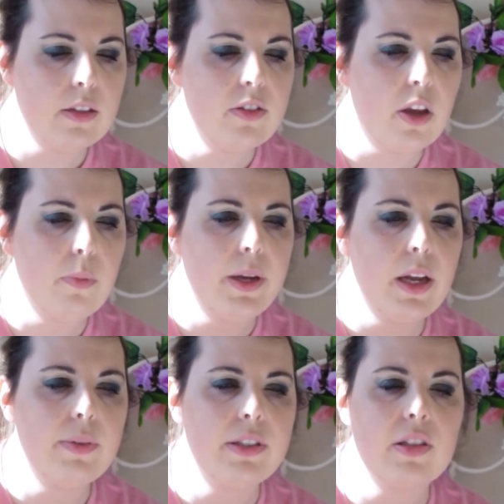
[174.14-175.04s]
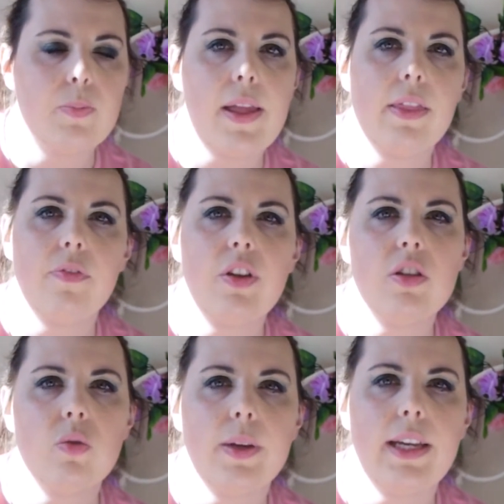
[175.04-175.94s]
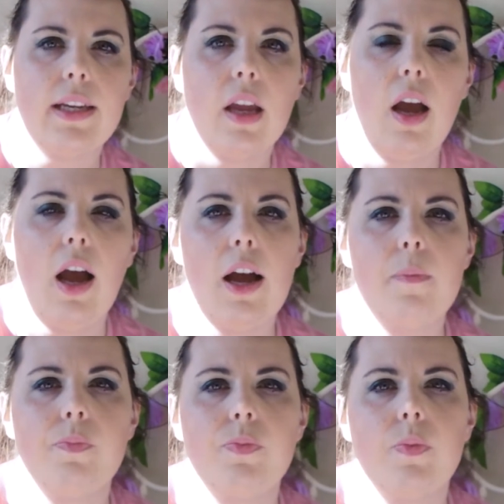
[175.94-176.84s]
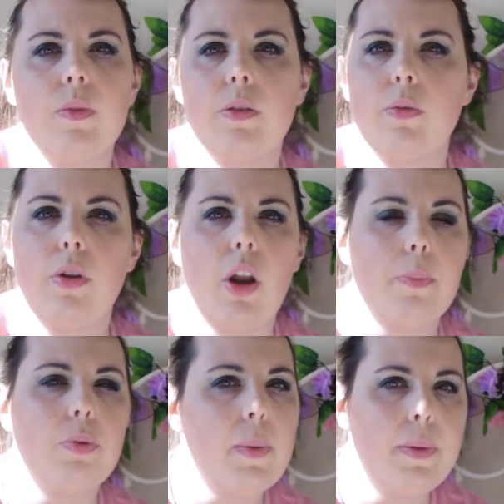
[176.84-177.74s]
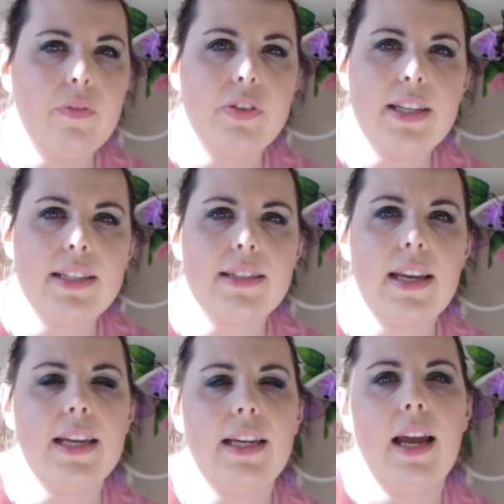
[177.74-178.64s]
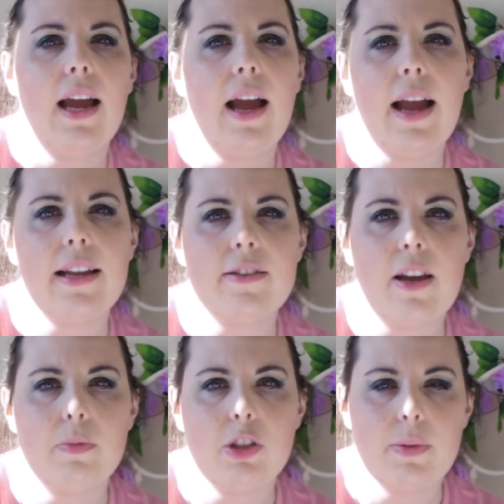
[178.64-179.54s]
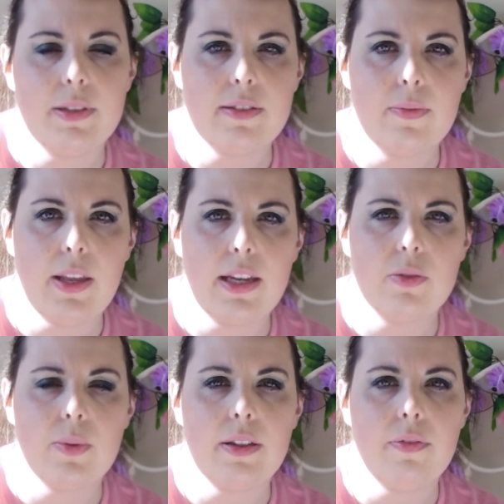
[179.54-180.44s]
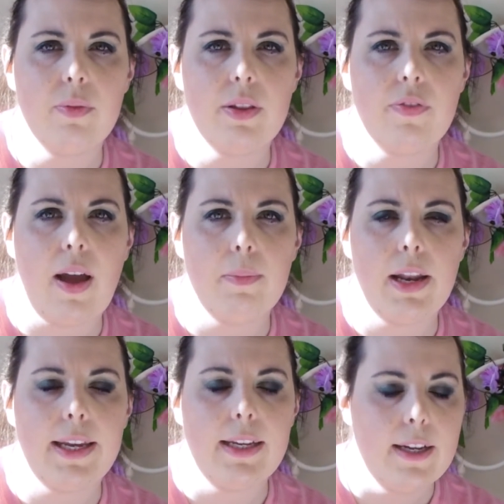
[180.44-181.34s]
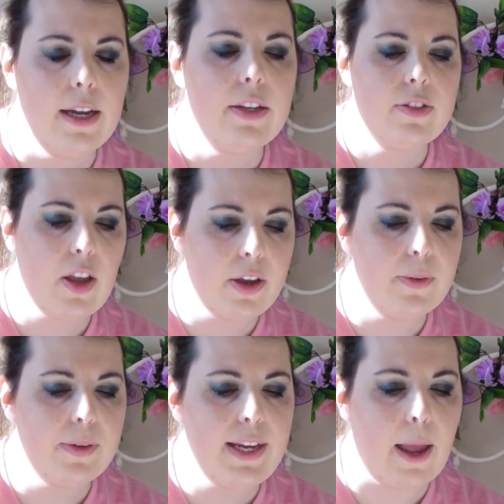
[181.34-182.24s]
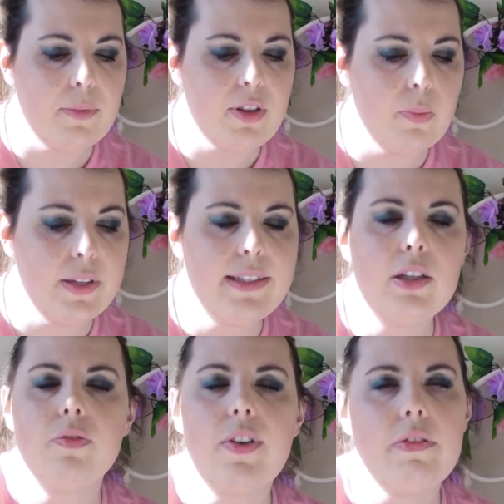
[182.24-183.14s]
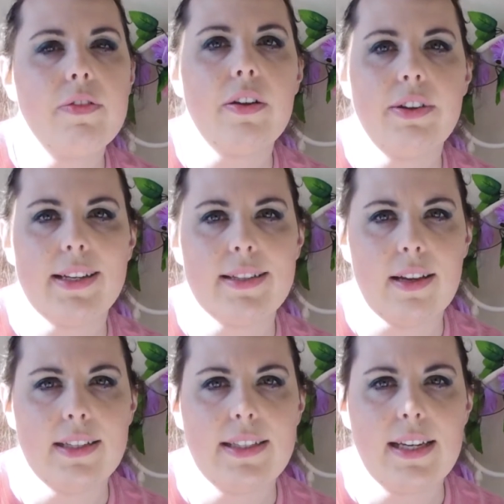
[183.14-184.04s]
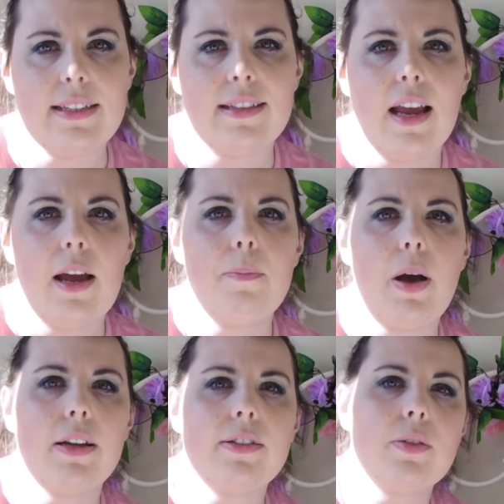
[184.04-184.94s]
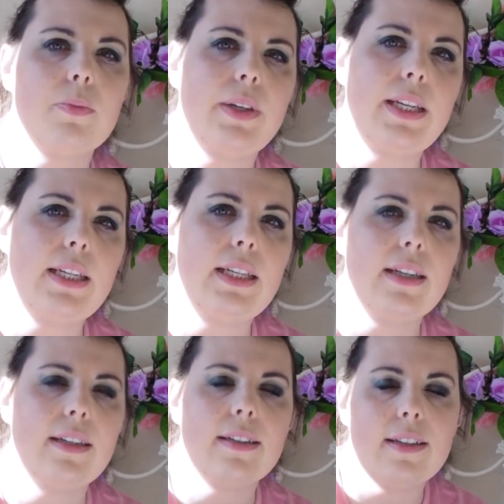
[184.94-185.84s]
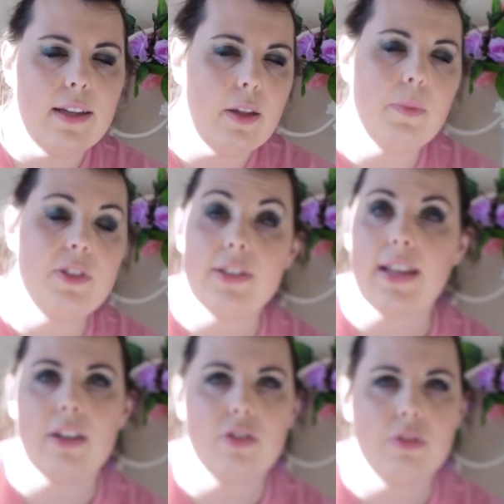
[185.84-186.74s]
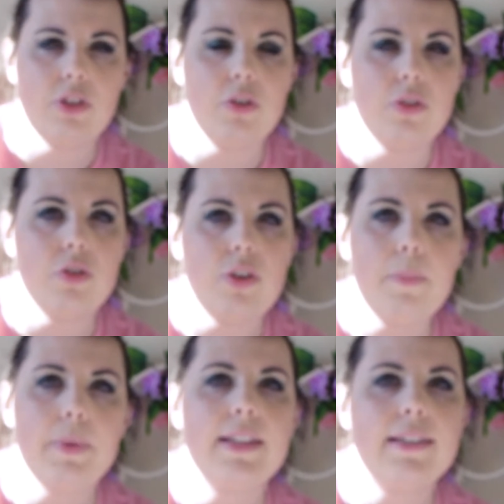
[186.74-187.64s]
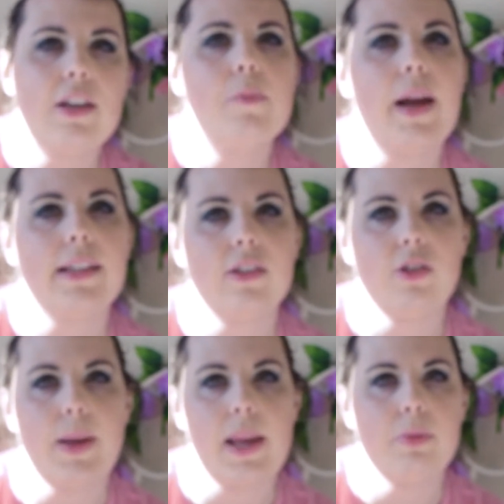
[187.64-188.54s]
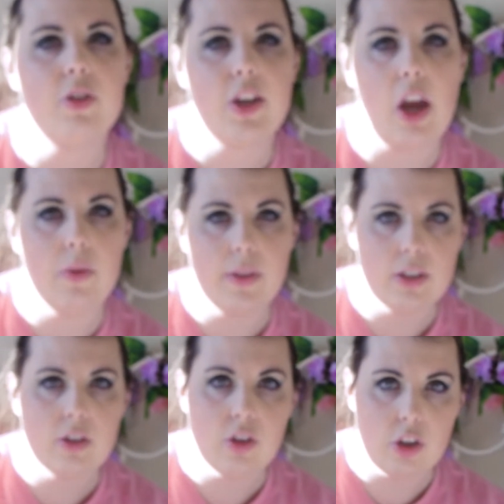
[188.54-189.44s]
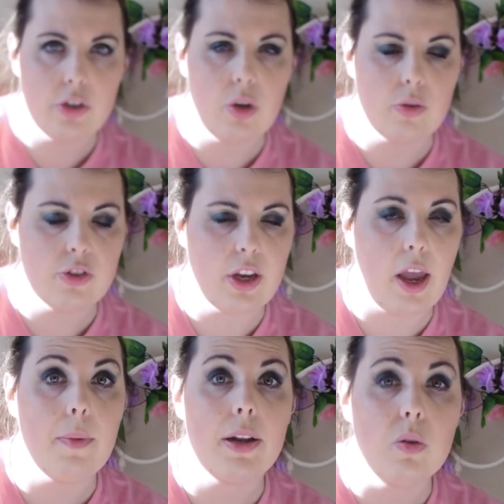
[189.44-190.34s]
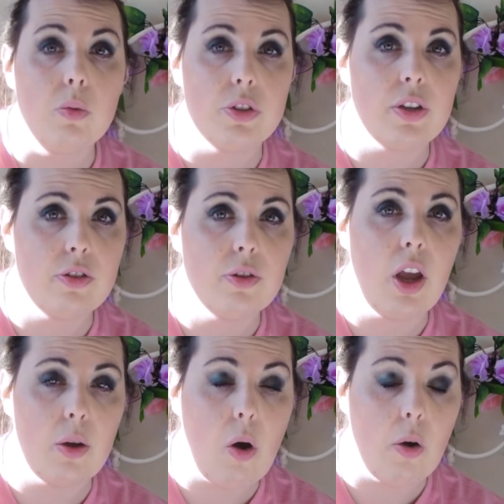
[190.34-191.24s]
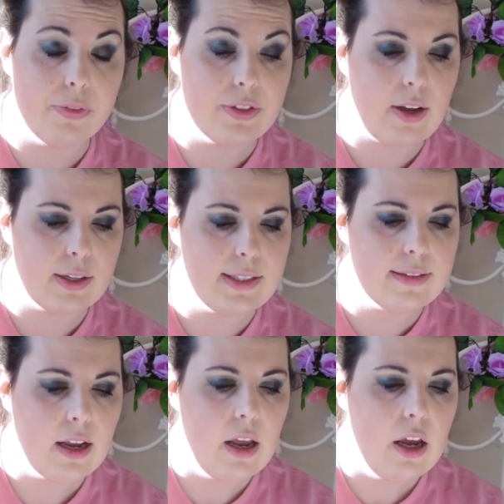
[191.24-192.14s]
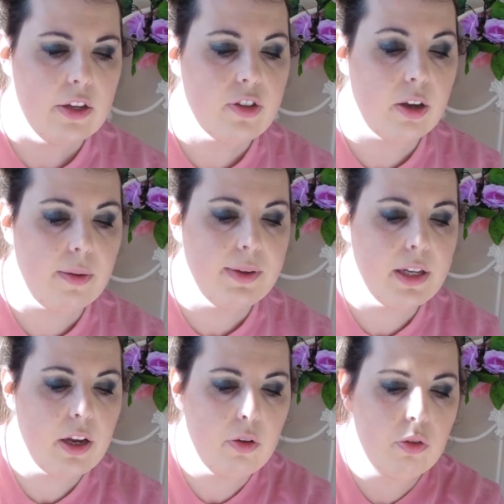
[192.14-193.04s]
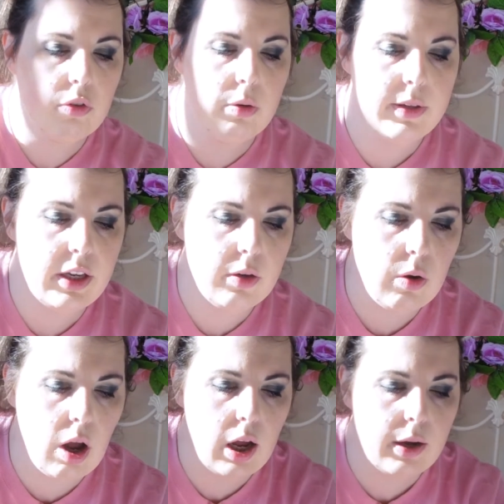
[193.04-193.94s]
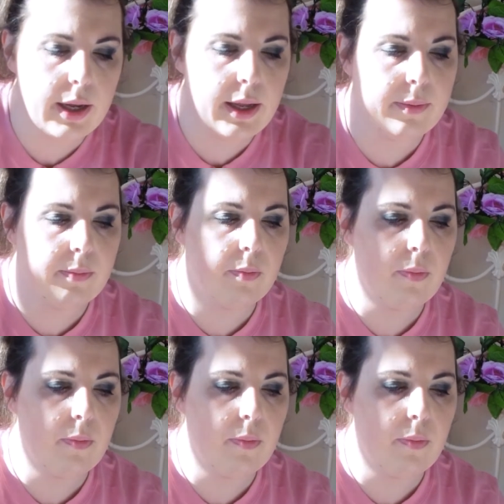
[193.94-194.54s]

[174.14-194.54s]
So we're going to spend the first week prepping for Disney and doing some things with family. So yeah, so we're still very, very excited, but we just had to reduce the trip, but it's still better to be able to go than not to go, and also to go on site. So I'm going to go through with you our